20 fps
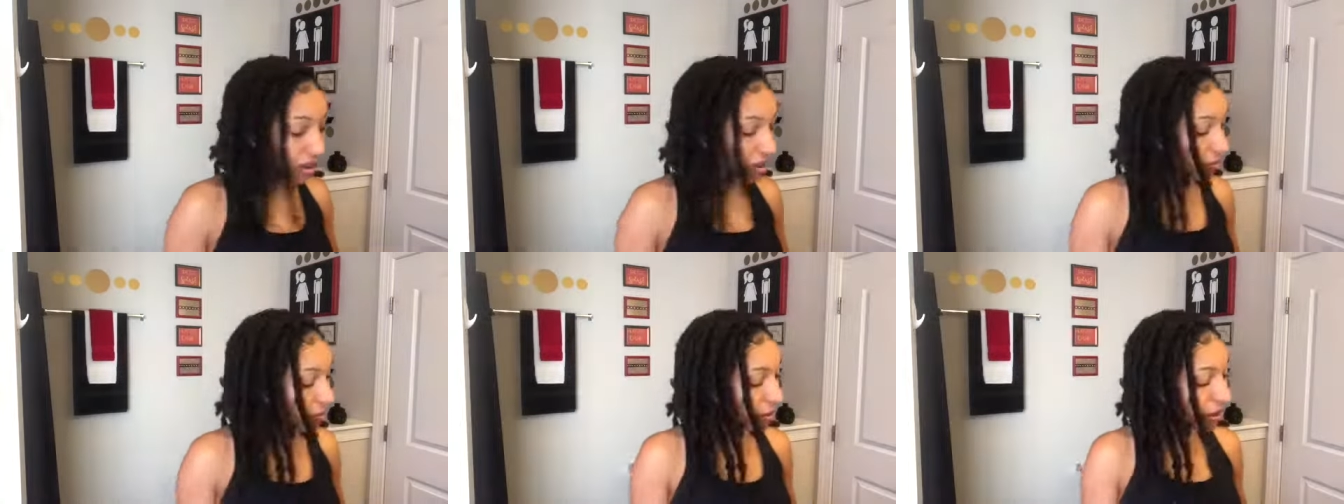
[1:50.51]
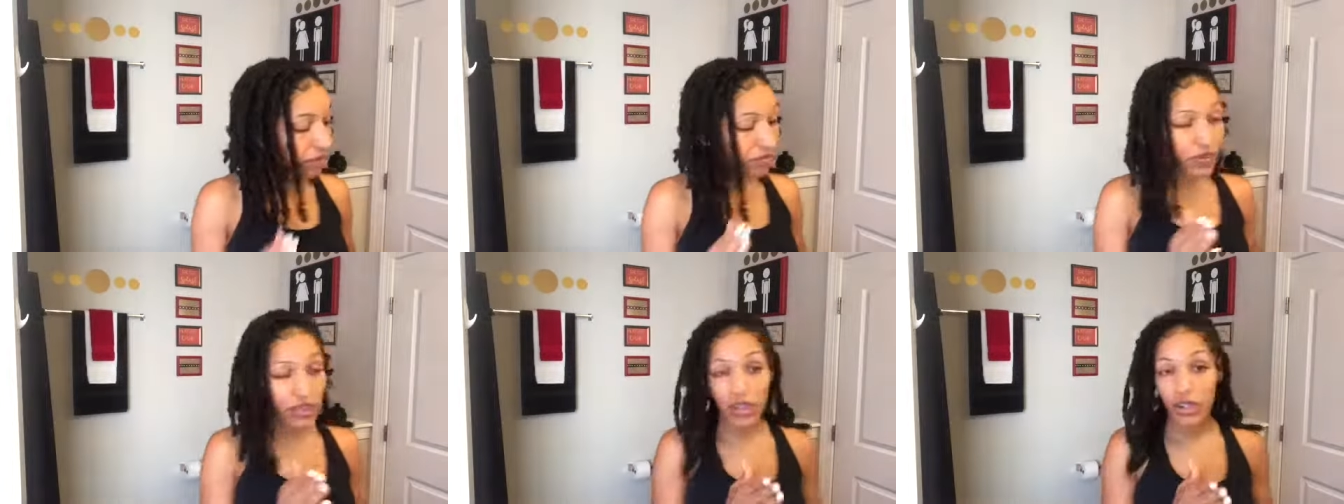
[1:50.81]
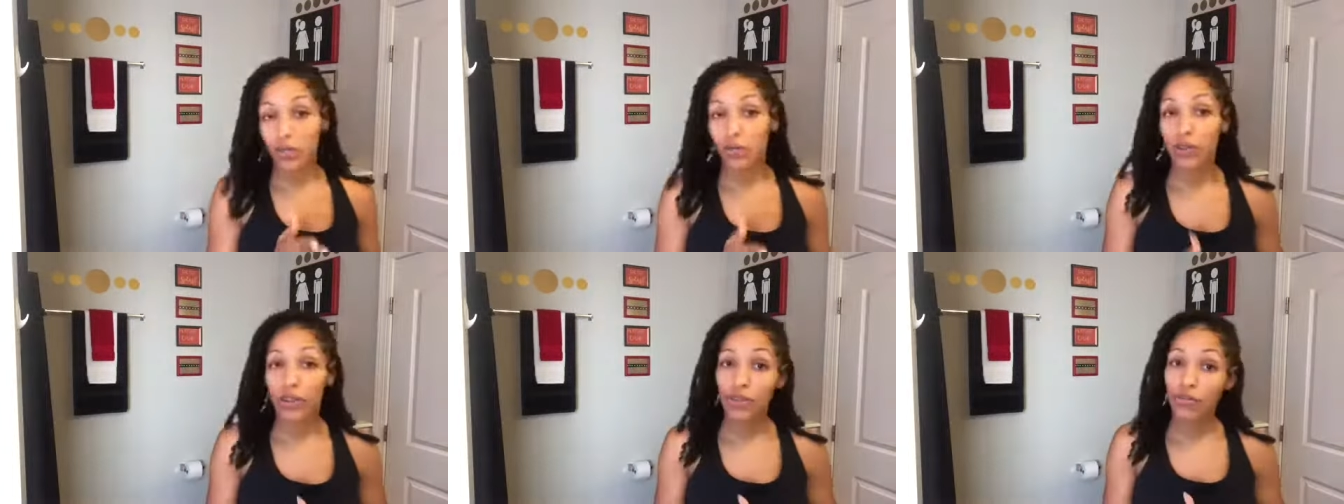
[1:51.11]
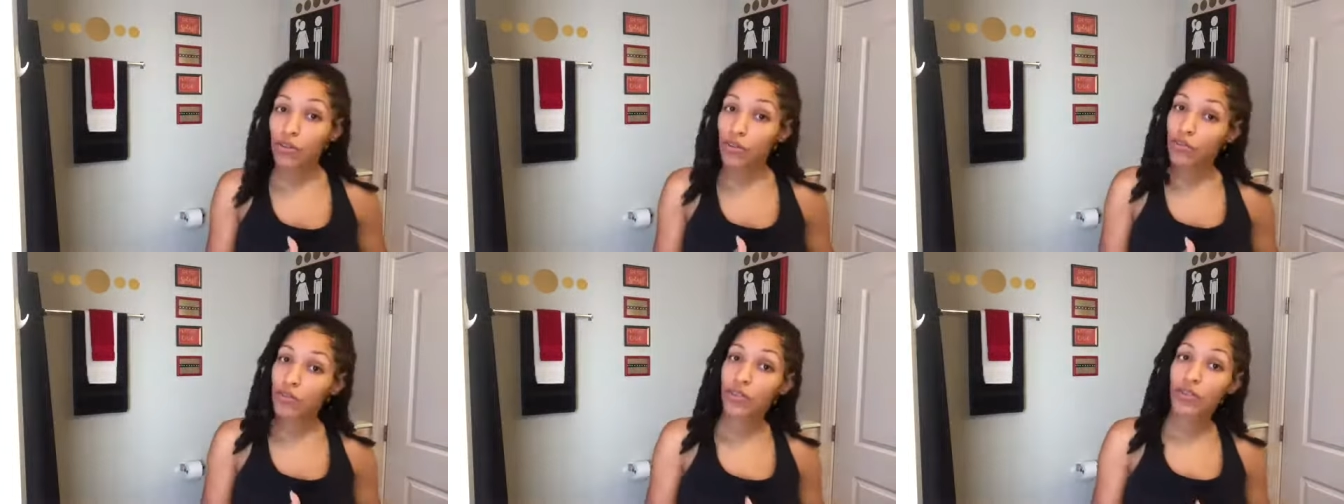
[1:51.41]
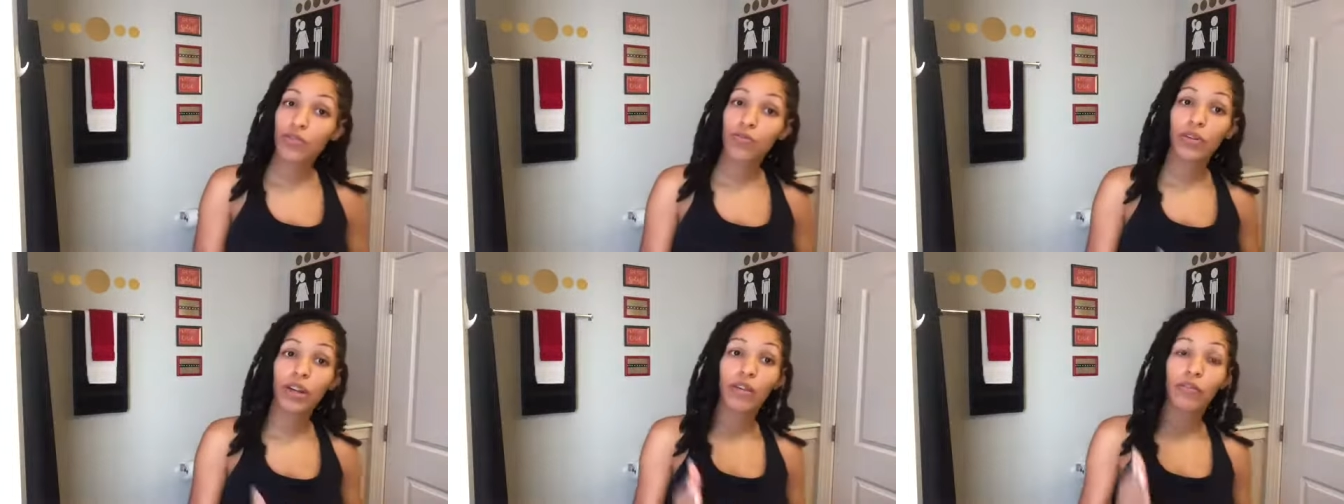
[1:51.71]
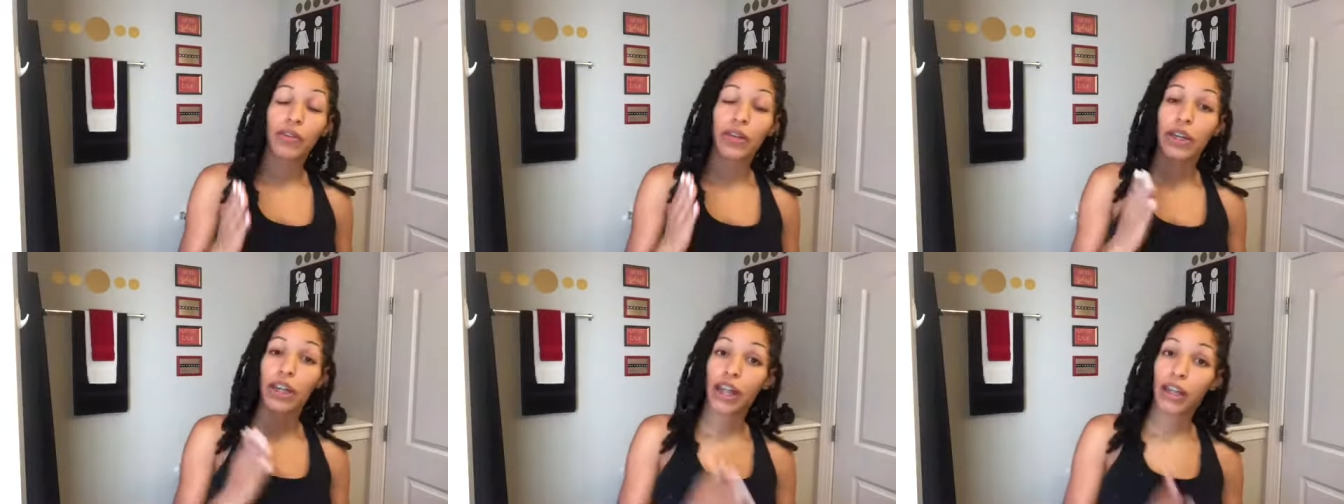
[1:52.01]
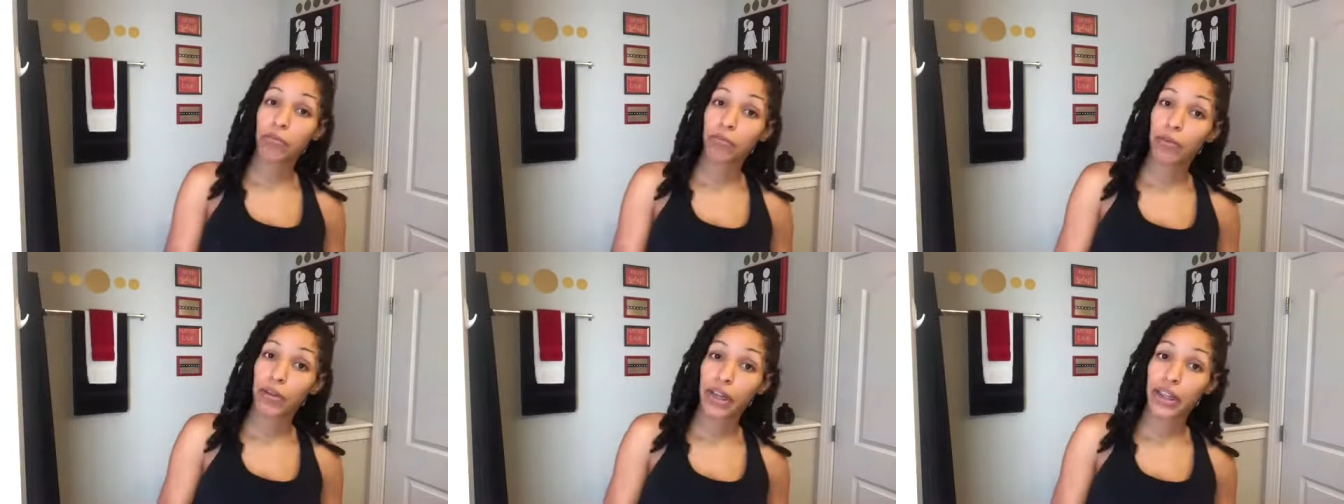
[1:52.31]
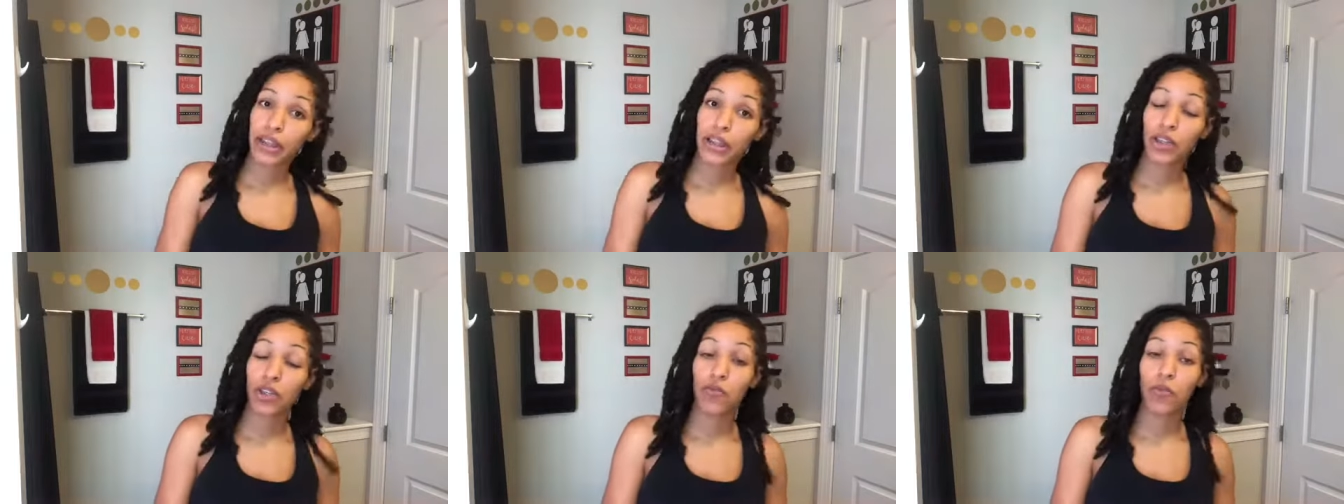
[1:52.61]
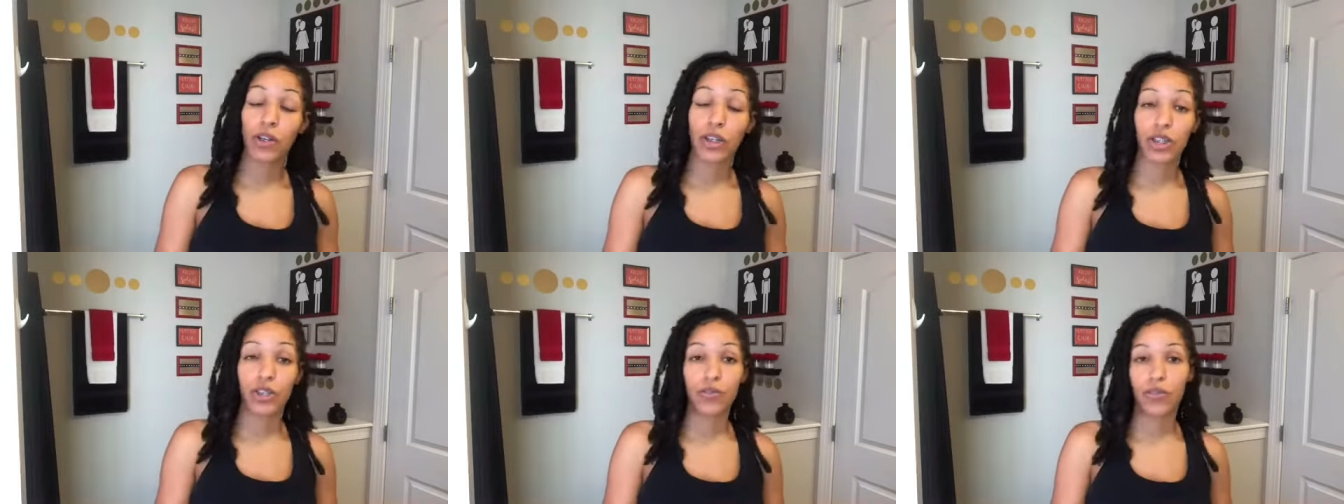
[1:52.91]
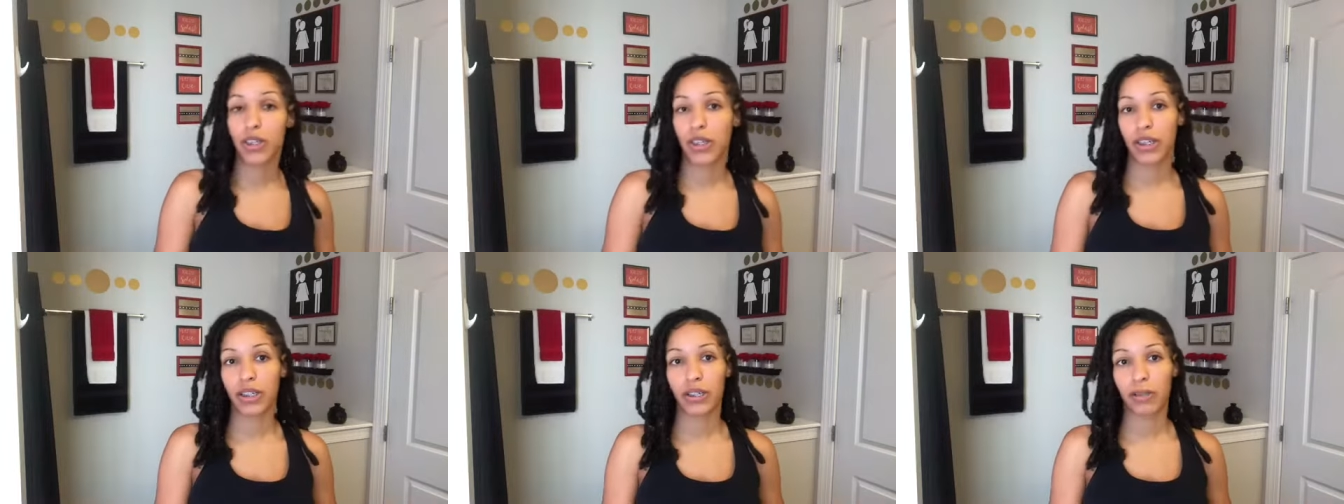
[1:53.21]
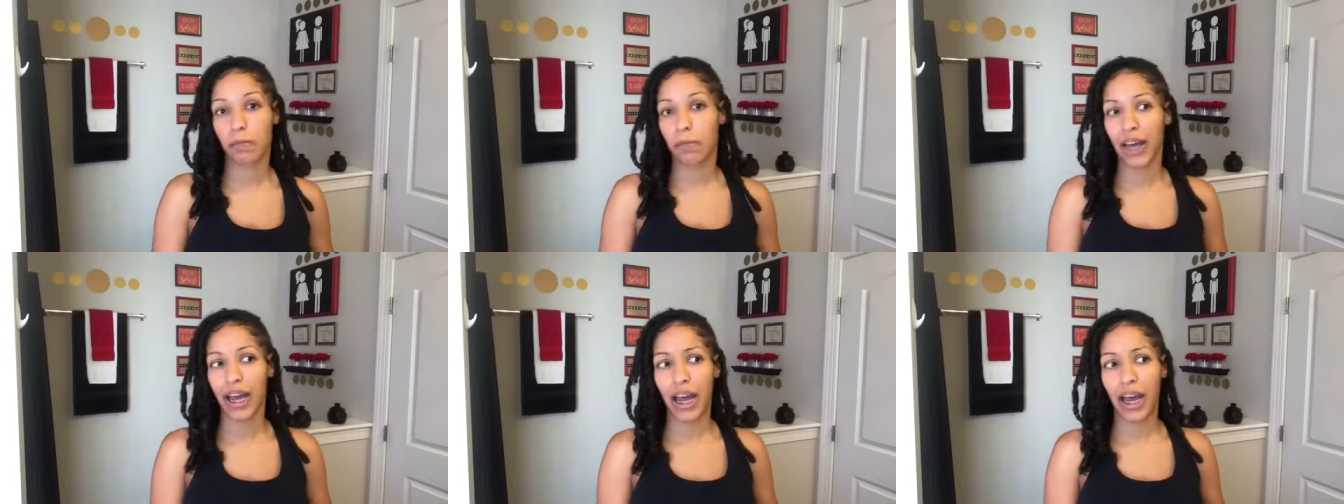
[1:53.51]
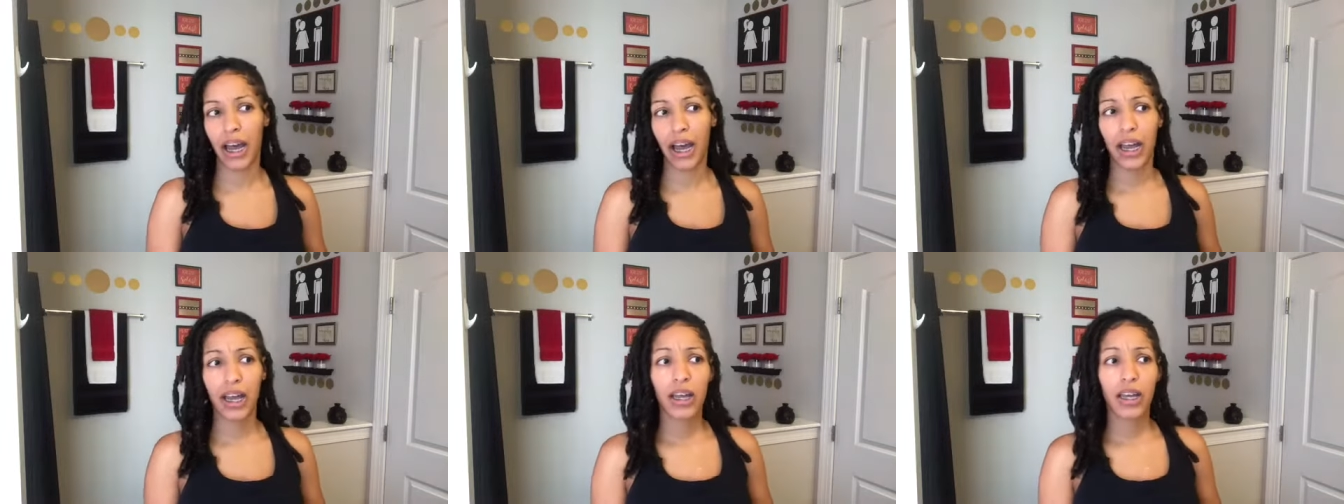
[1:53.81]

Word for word: whatever store you go to, whatever name brand that you are choosing to buy,